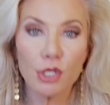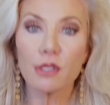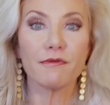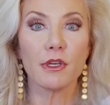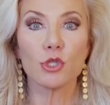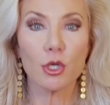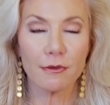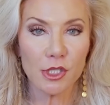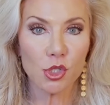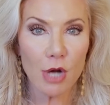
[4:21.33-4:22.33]
to the Future
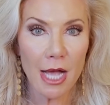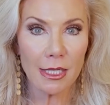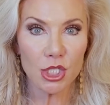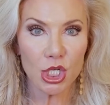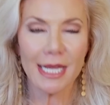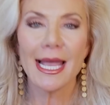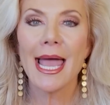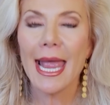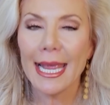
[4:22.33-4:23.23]
of Astrology.